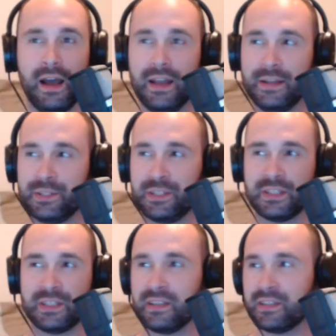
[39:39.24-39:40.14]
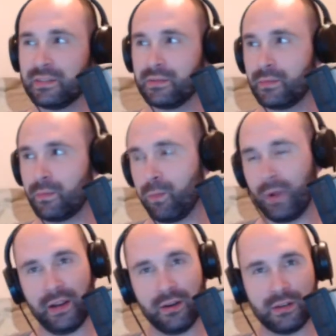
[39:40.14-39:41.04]
It's just this
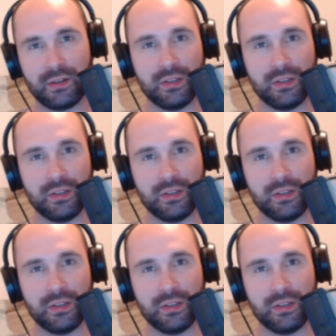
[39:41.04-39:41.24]
weird,